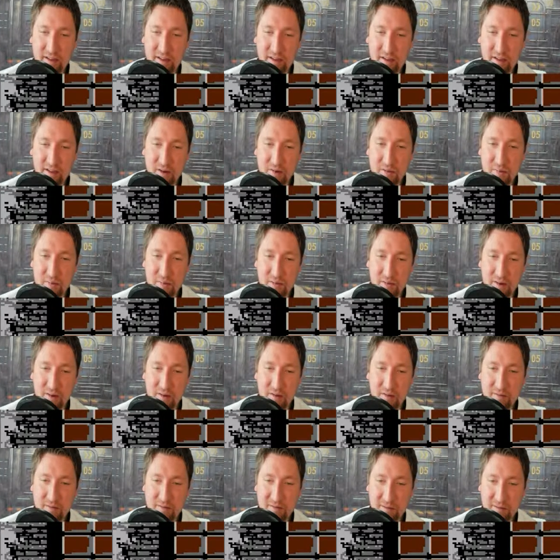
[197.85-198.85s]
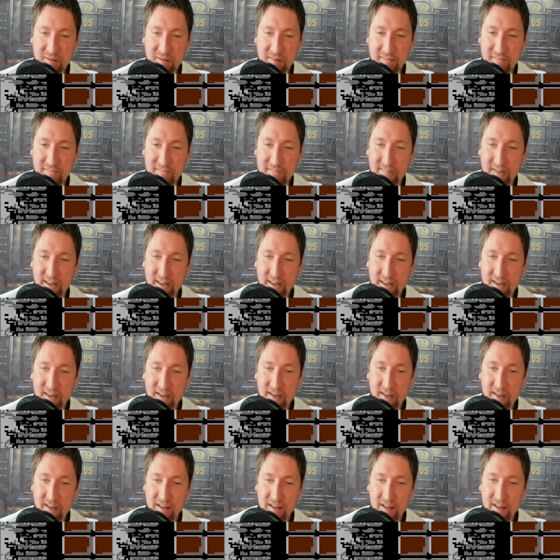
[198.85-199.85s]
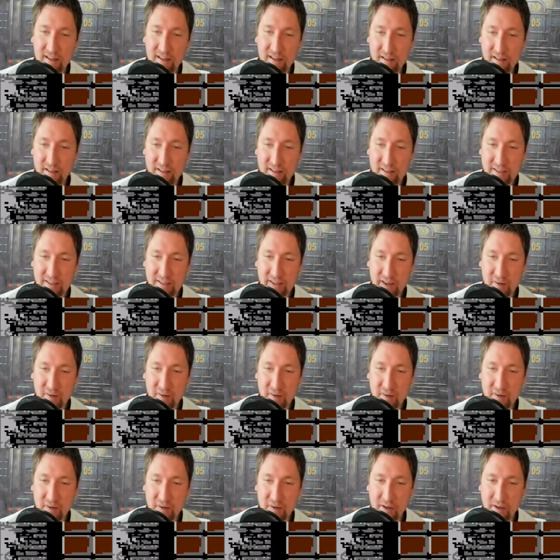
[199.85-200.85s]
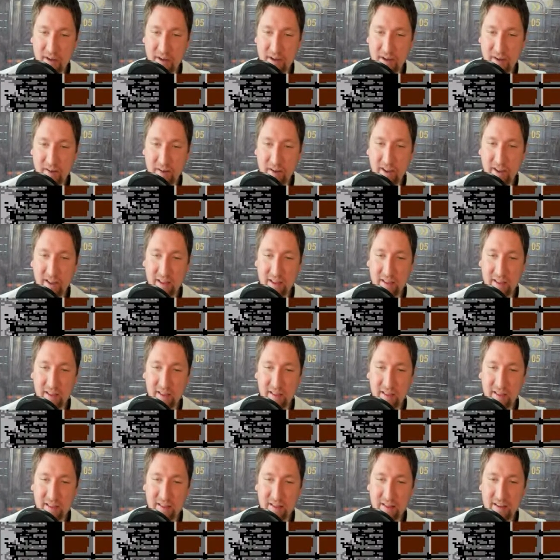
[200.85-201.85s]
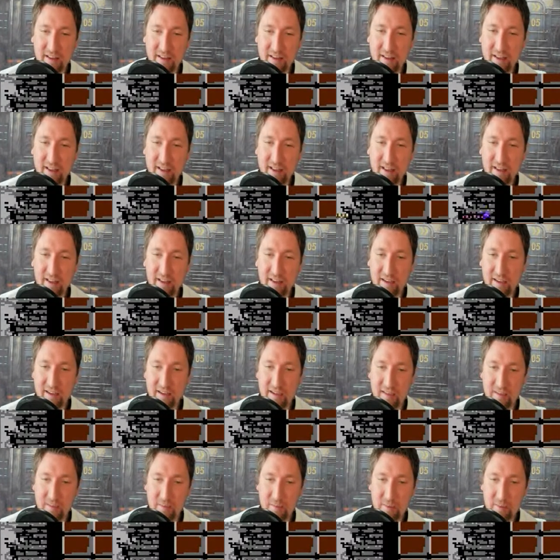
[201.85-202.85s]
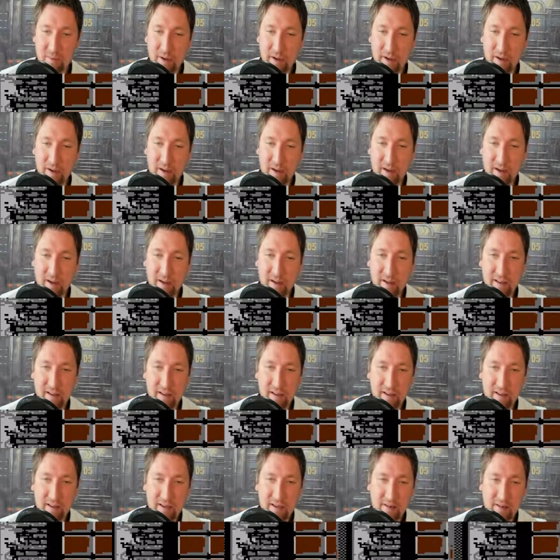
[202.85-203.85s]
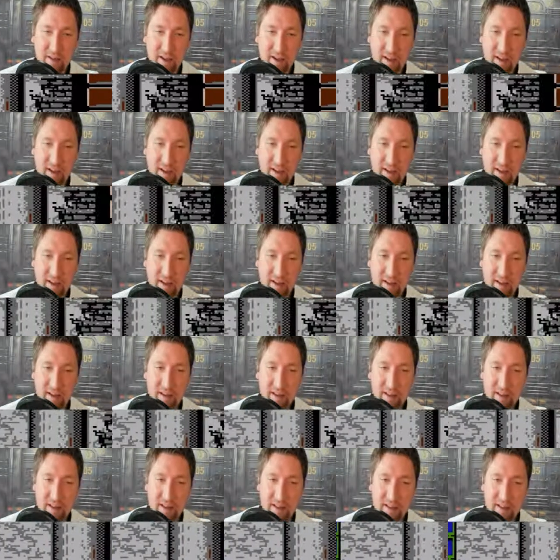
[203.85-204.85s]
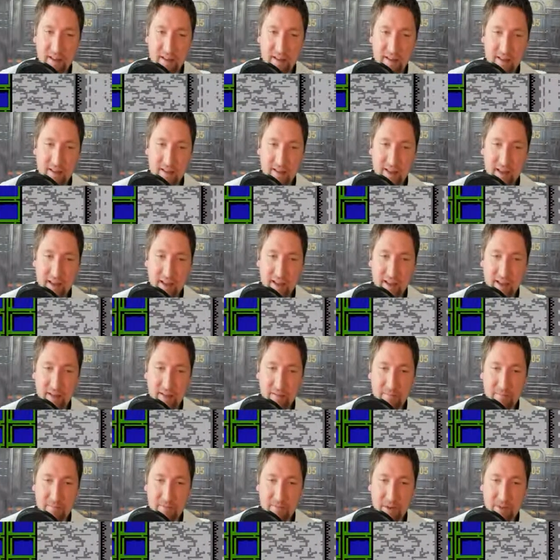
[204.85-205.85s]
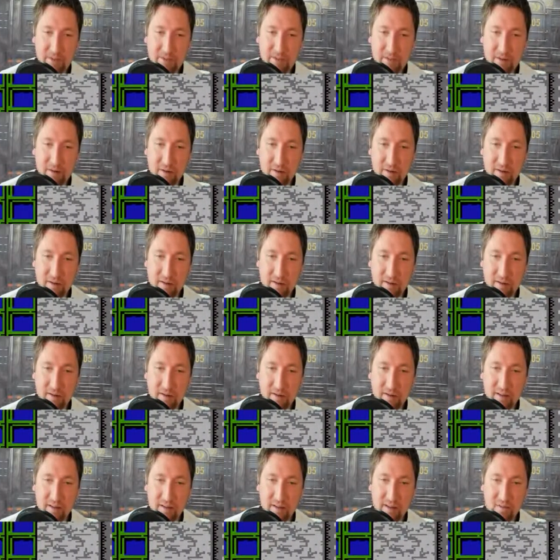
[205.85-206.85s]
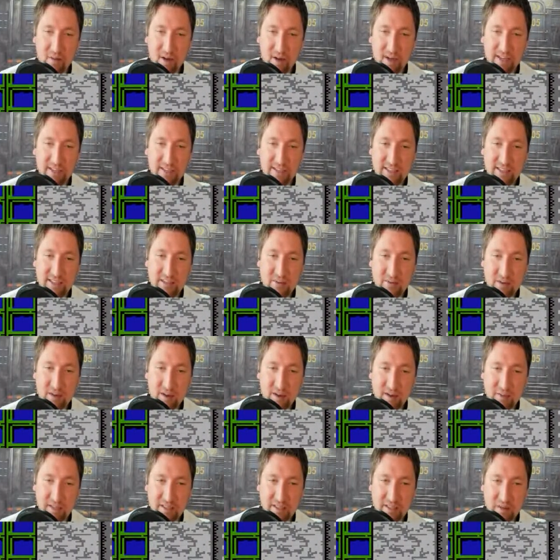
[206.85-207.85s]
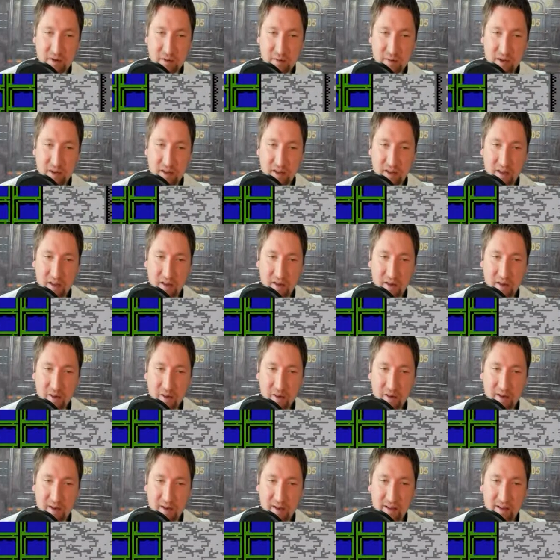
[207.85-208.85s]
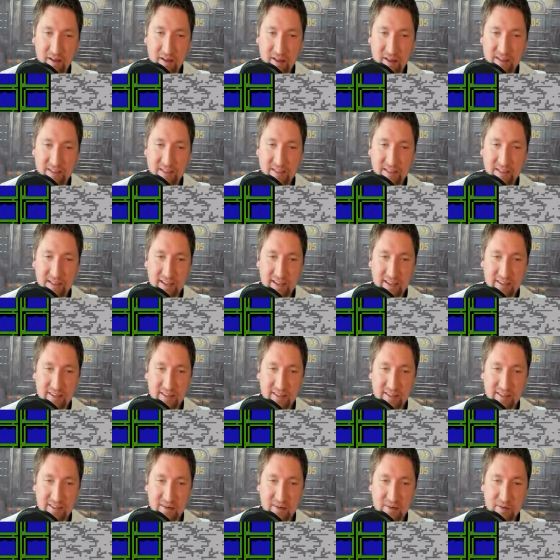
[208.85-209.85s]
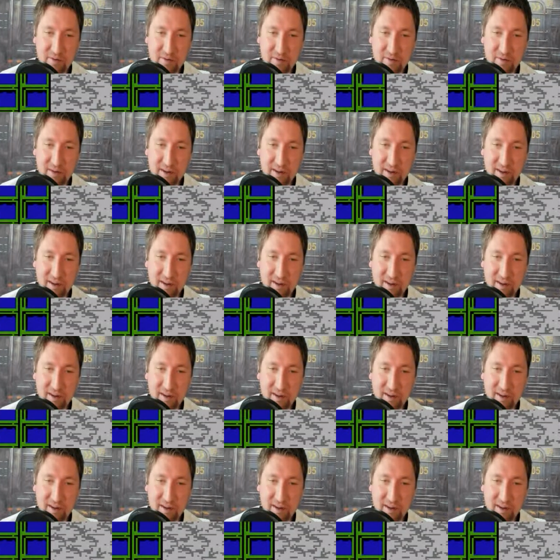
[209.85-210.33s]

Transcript: Oh, oh. I'll get this guy real quick. Okay, okay, give me my heart. Okay. Hey, Bozo. Why does this one always throw it low? That's like so annoying.